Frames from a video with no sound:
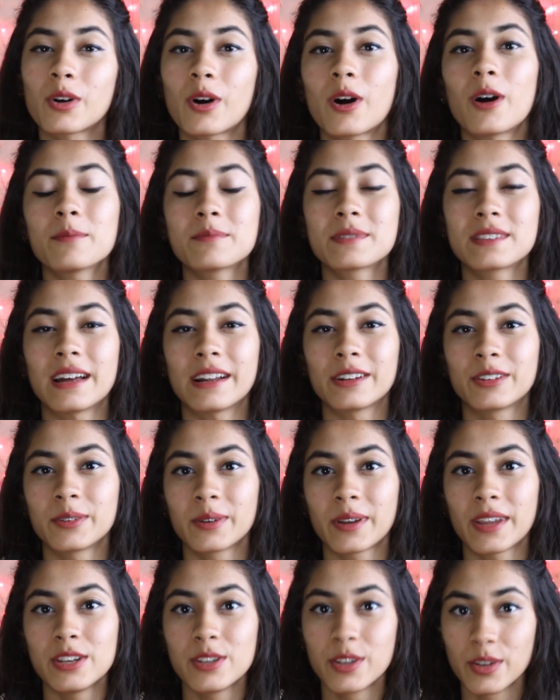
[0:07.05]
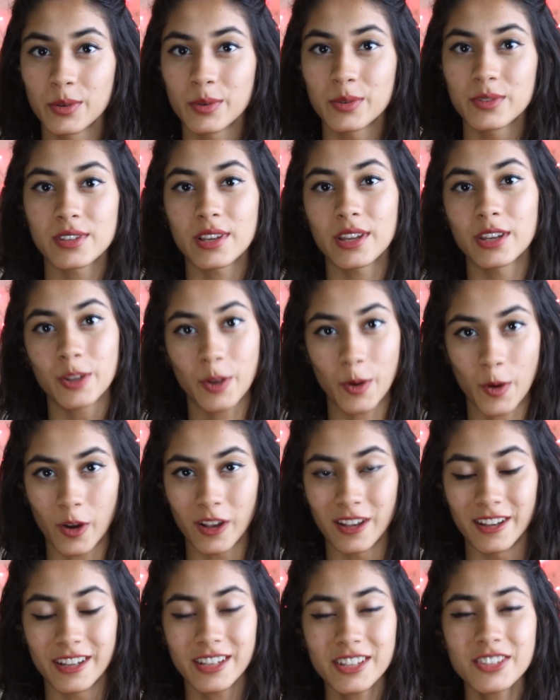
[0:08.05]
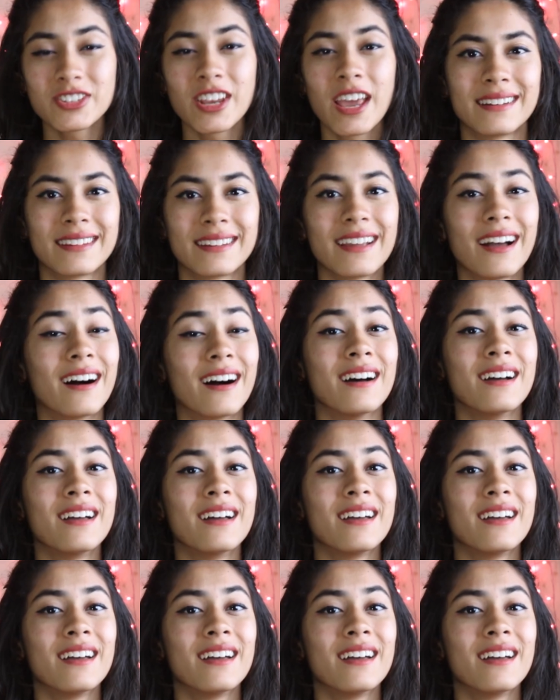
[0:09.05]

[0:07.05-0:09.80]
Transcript: tops that you can use in college. And yeah,